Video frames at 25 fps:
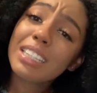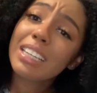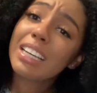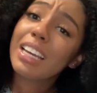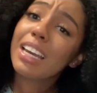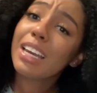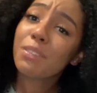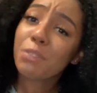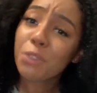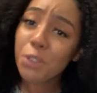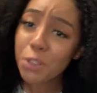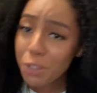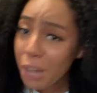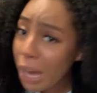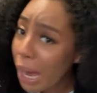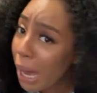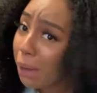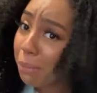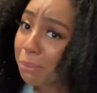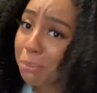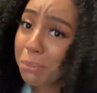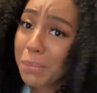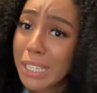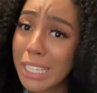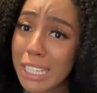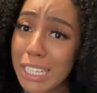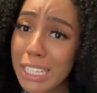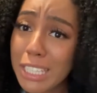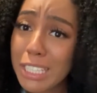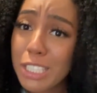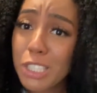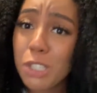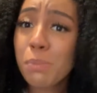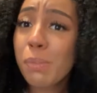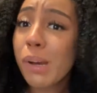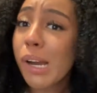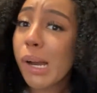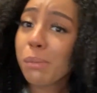If you're not me, you
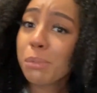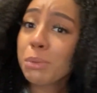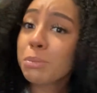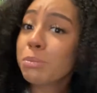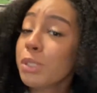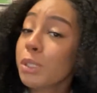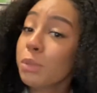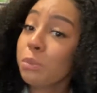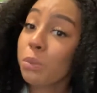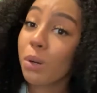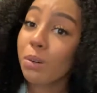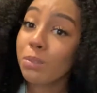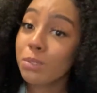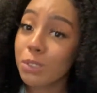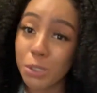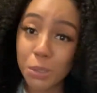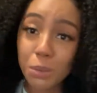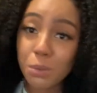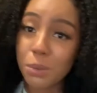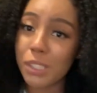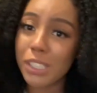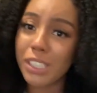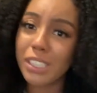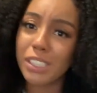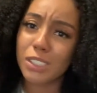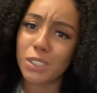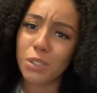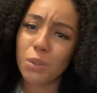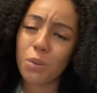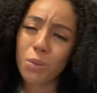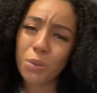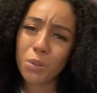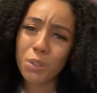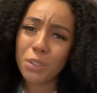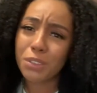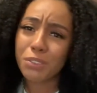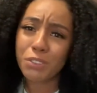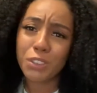probably won't do this,
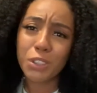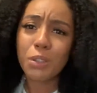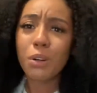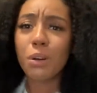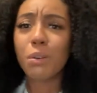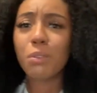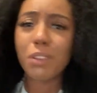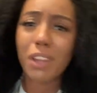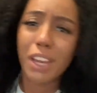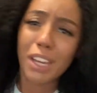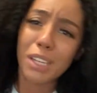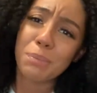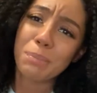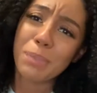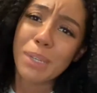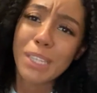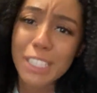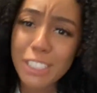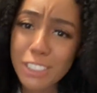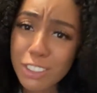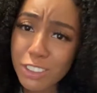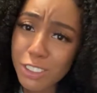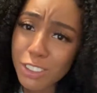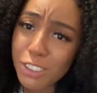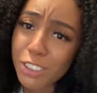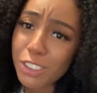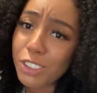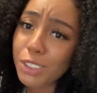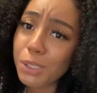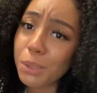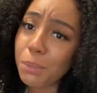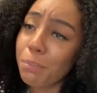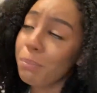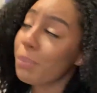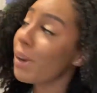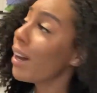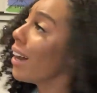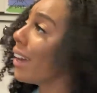or if you don't like pictures.
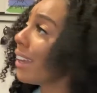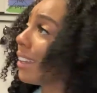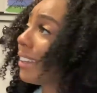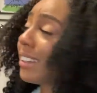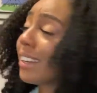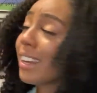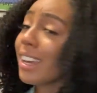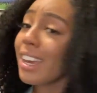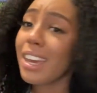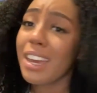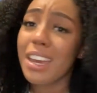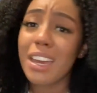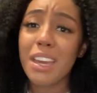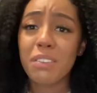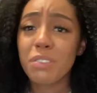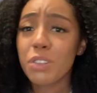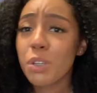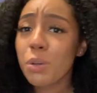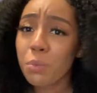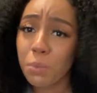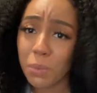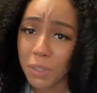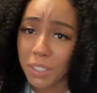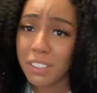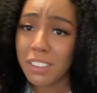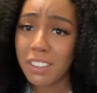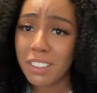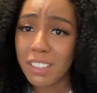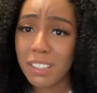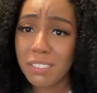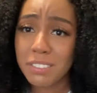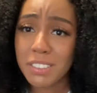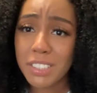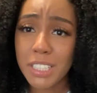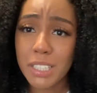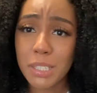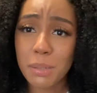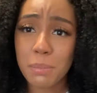But if you really love
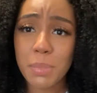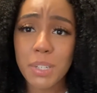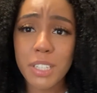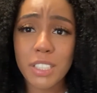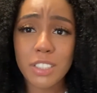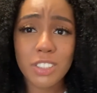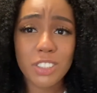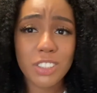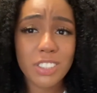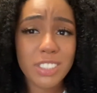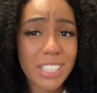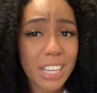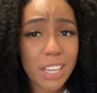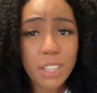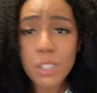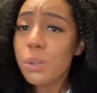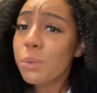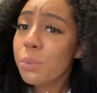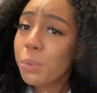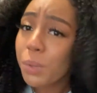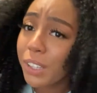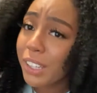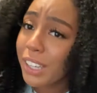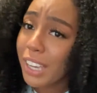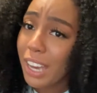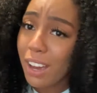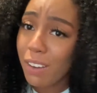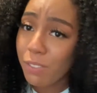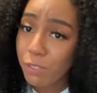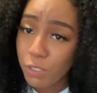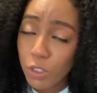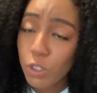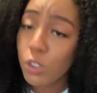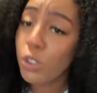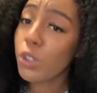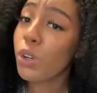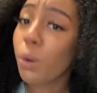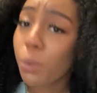taking pictures and you really have
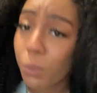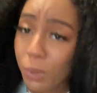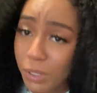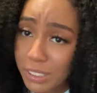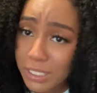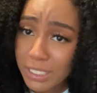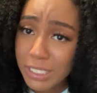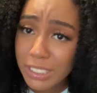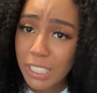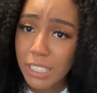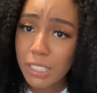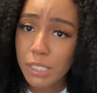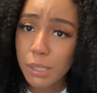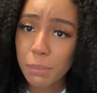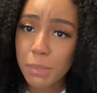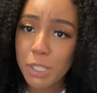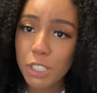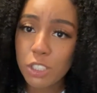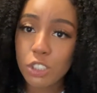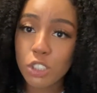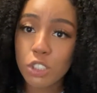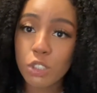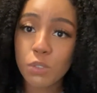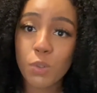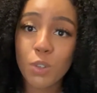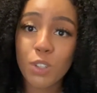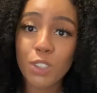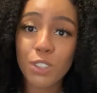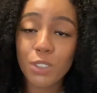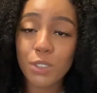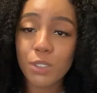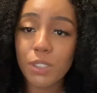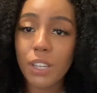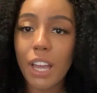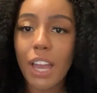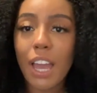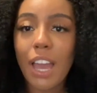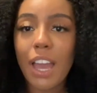no one to take the pictures for you,
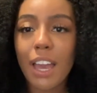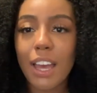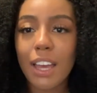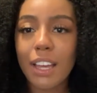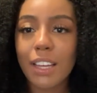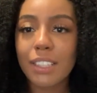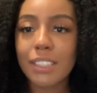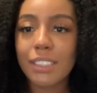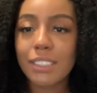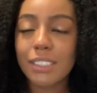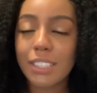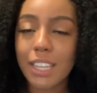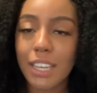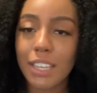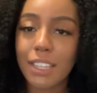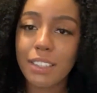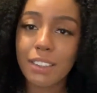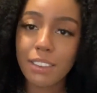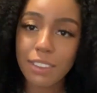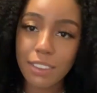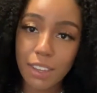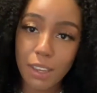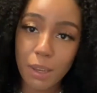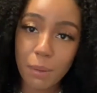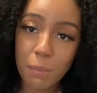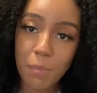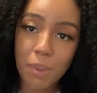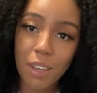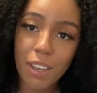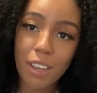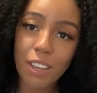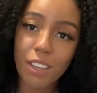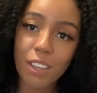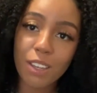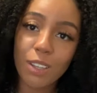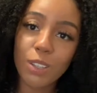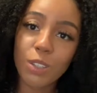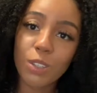take them
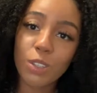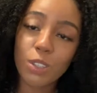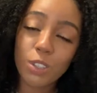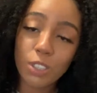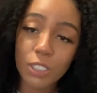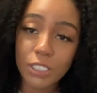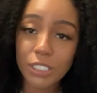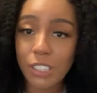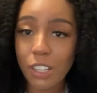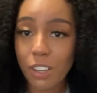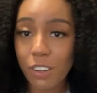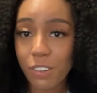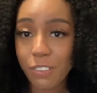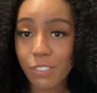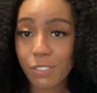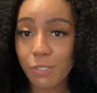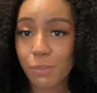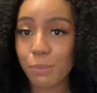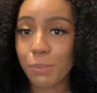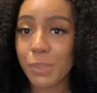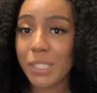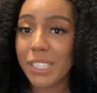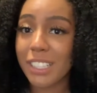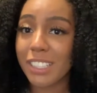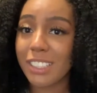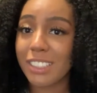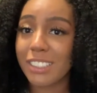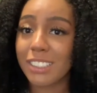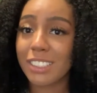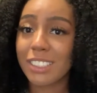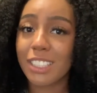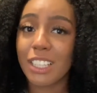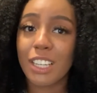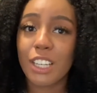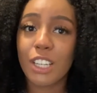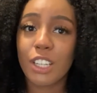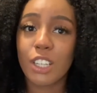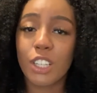yourself, because
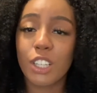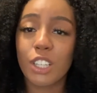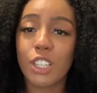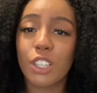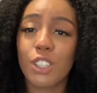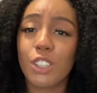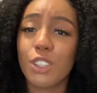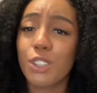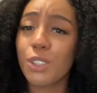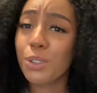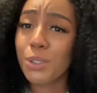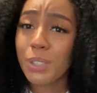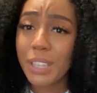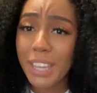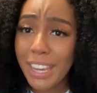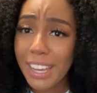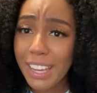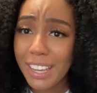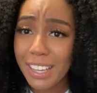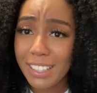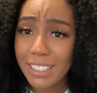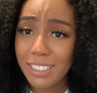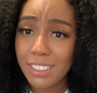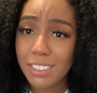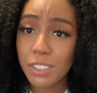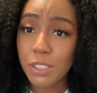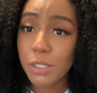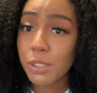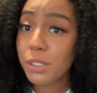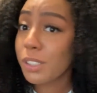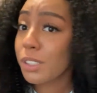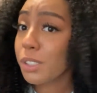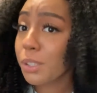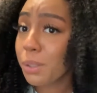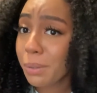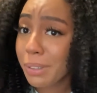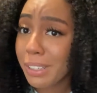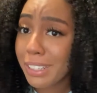you can
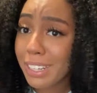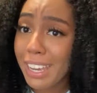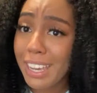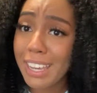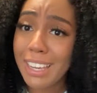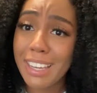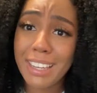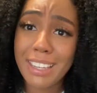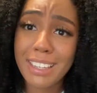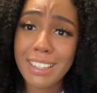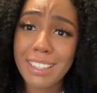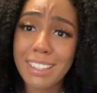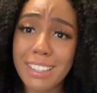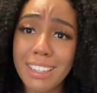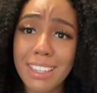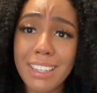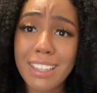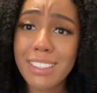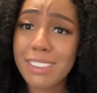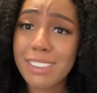do it and